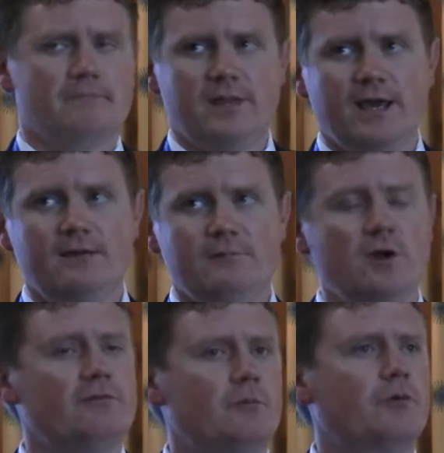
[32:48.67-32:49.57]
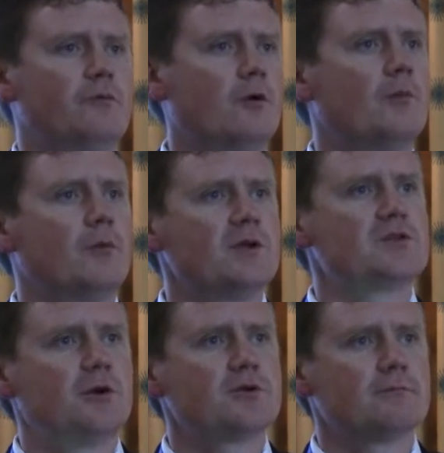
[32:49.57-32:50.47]
You have to perform the
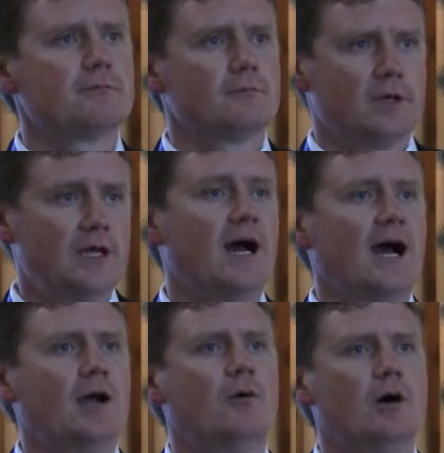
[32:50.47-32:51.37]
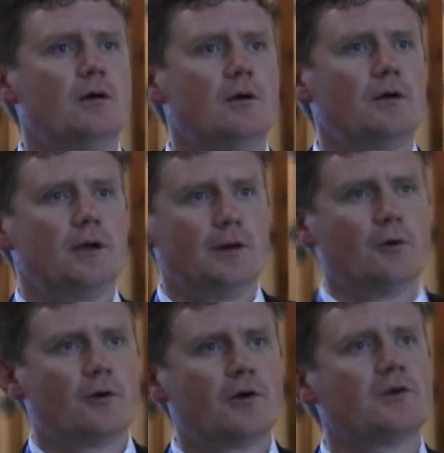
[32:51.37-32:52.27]
research in Iowa in
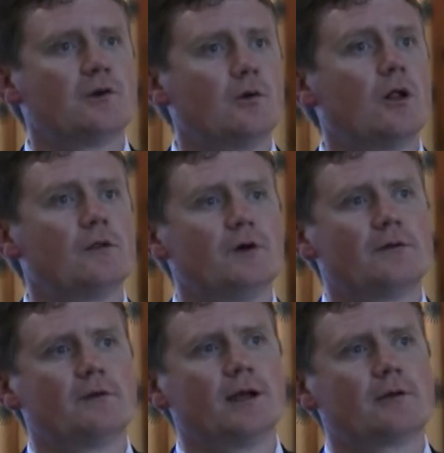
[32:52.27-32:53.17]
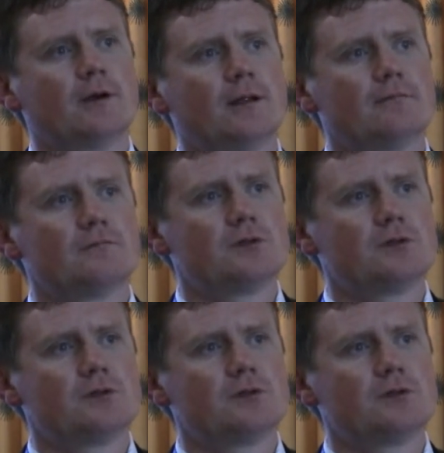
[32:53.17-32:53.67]
order to qualify for that credit.